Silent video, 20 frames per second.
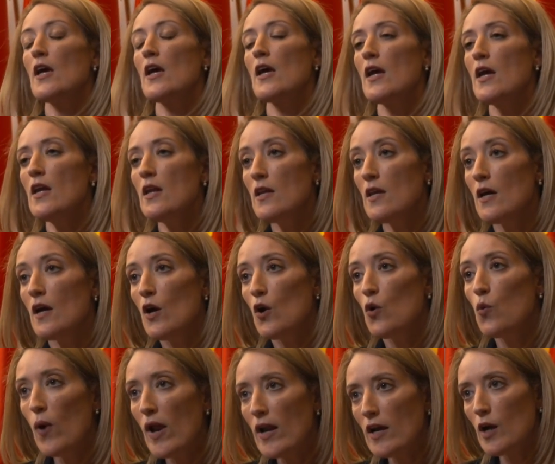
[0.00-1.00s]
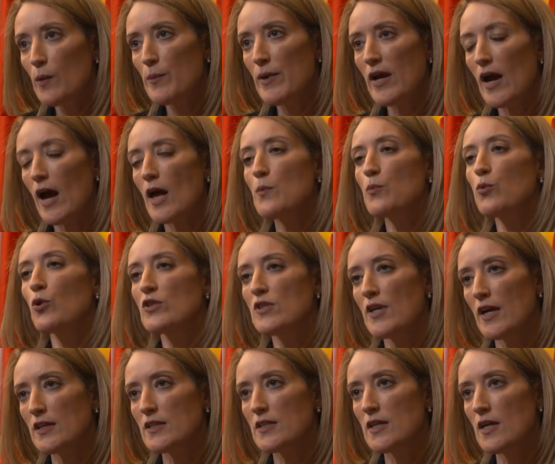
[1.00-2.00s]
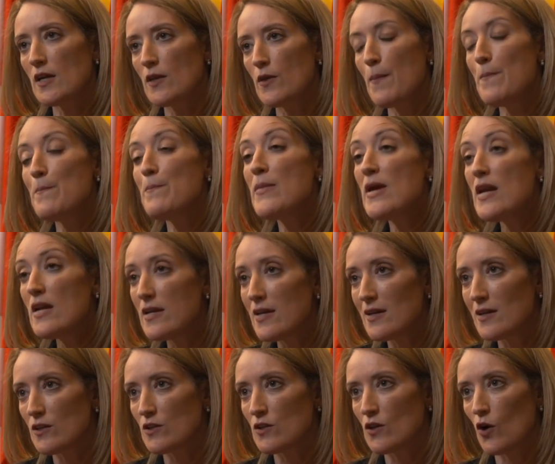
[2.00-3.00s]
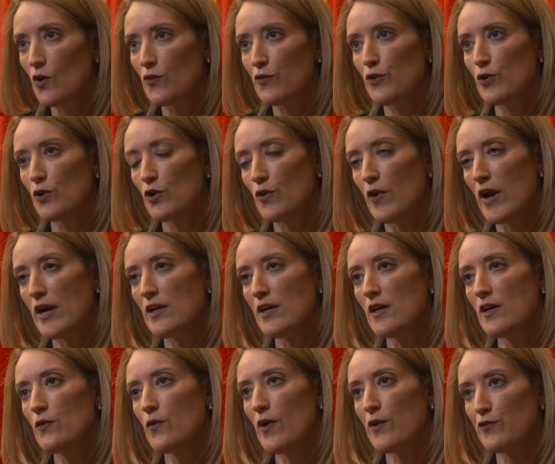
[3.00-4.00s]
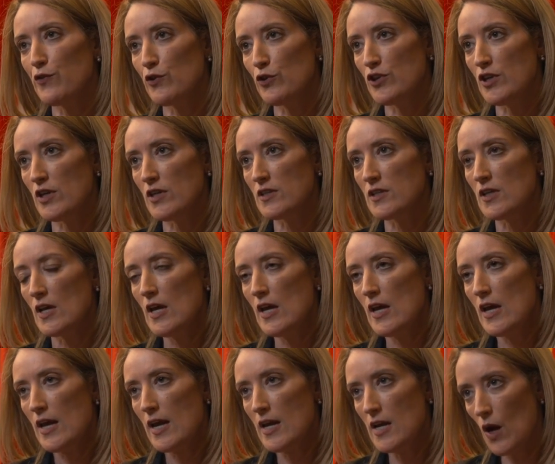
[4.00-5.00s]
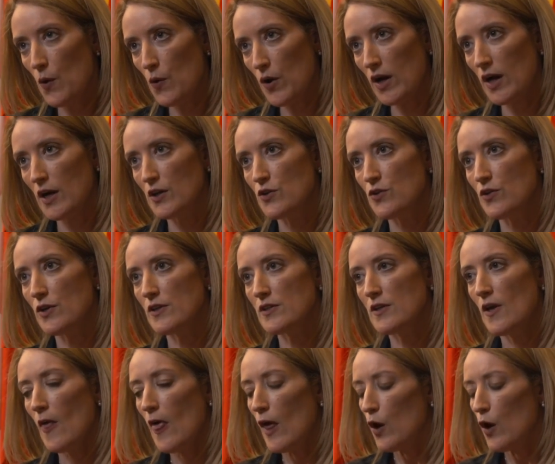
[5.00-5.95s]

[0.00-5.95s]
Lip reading: in welcoming and protecting the millions of Ukrainian refugees in our countries.